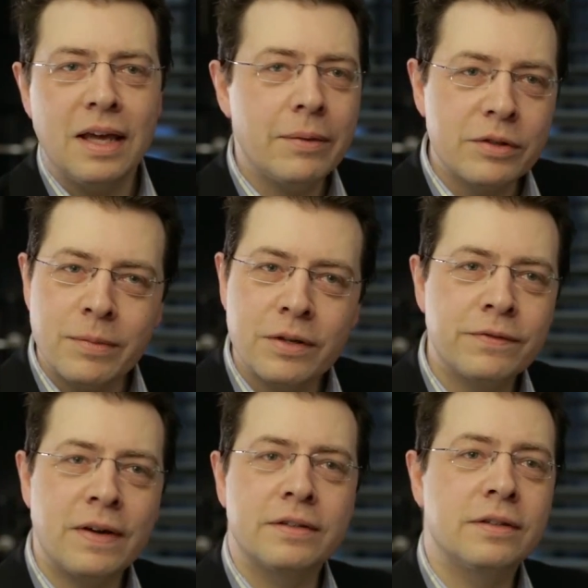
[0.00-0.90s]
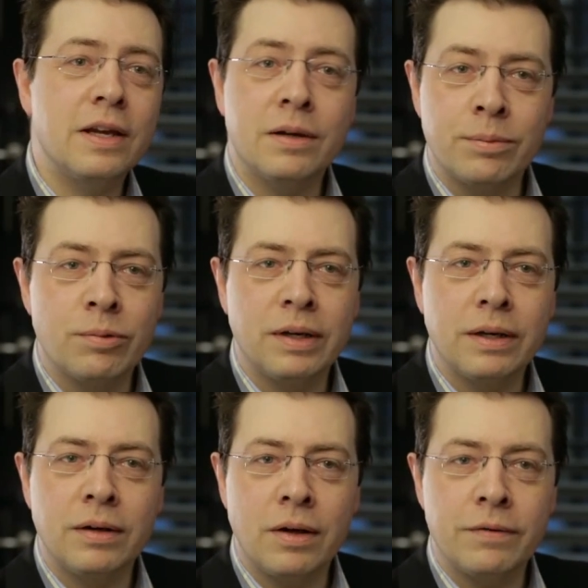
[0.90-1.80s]
It was the most fascinating and
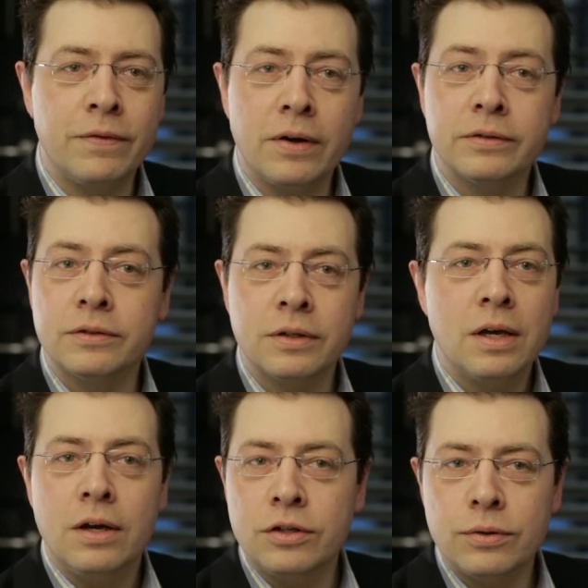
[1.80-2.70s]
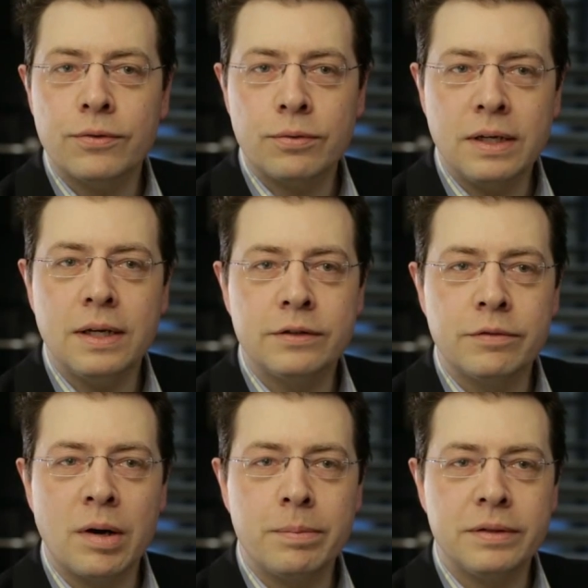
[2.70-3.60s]
brilliant first two or three years
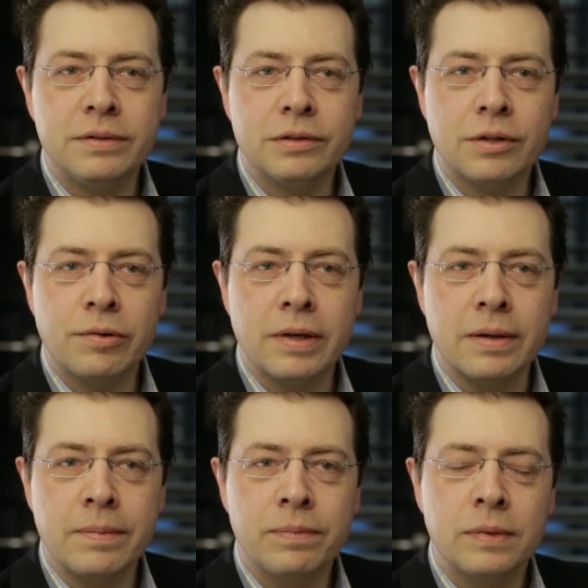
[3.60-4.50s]
of my business career.